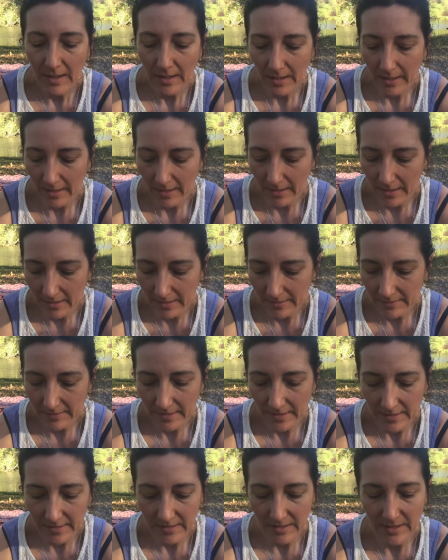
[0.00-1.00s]
and
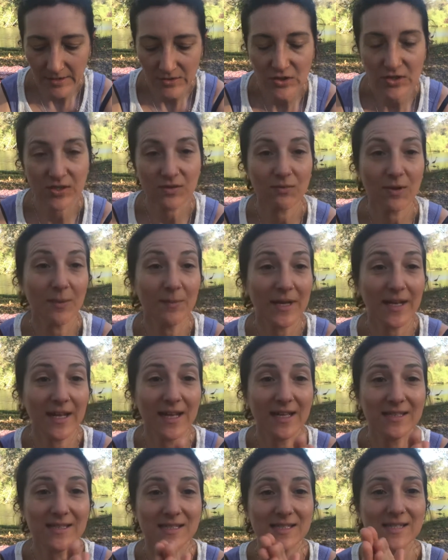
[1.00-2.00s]
then I just rub my
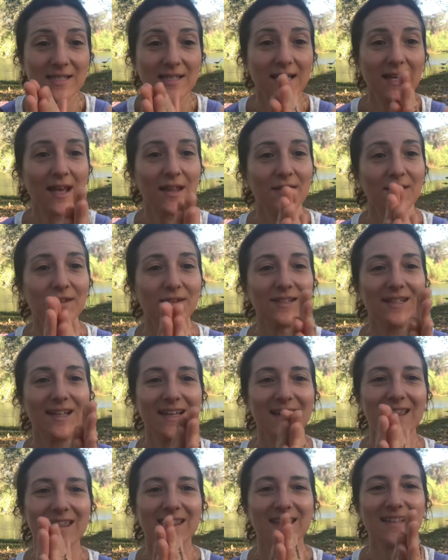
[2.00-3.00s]
hands together
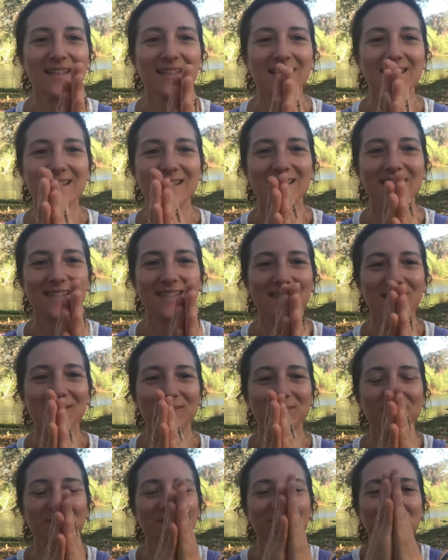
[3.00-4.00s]
like this
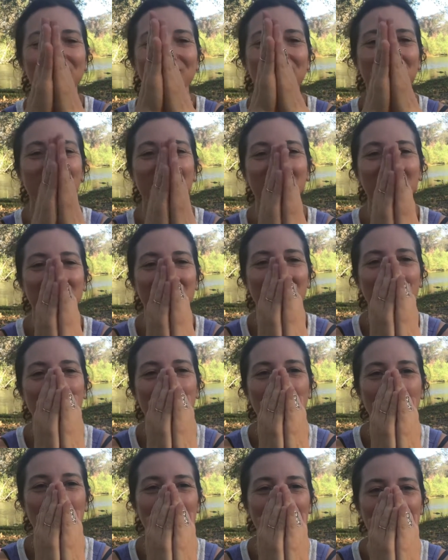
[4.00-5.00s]

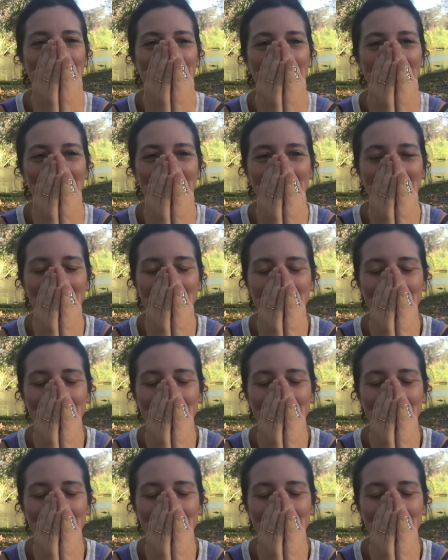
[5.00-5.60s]
and breathe in.